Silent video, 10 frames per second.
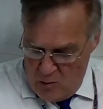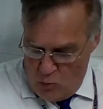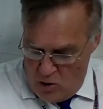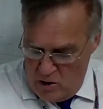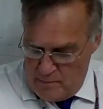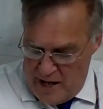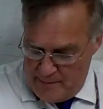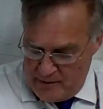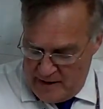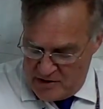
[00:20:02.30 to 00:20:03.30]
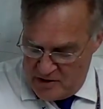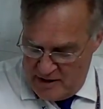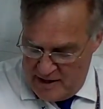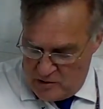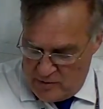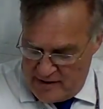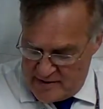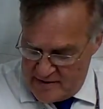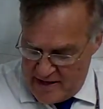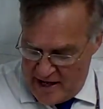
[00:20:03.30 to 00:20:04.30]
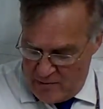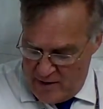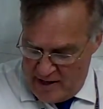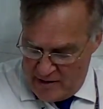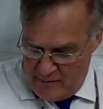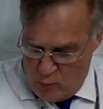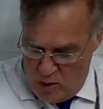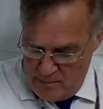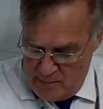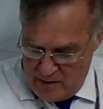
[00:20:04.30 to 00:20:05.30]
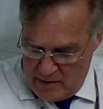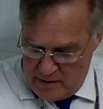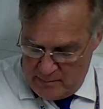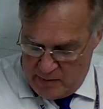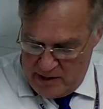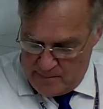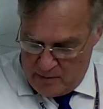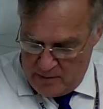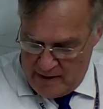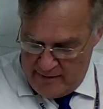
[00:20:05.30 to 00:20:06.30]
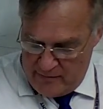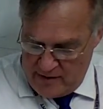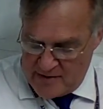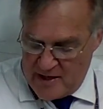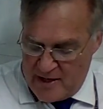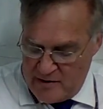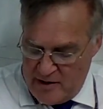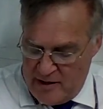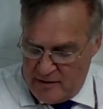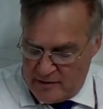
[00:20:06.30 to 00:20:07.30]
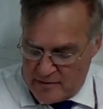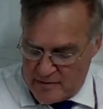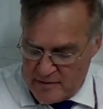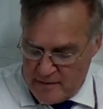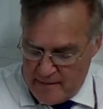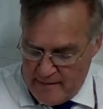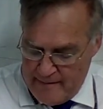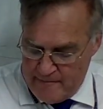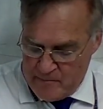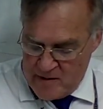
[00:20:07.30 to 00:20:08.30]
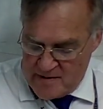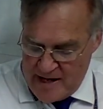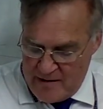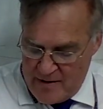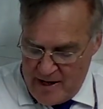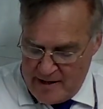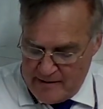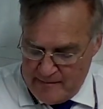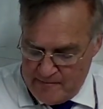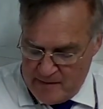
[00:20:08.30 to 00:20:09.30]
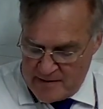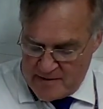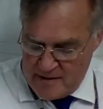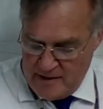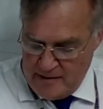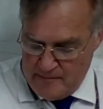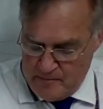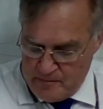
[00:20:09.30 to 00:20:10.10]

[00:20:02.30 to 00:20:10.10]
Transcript: World population increases at a rate of 1 billion people every 10 years. Is that right? Let's see.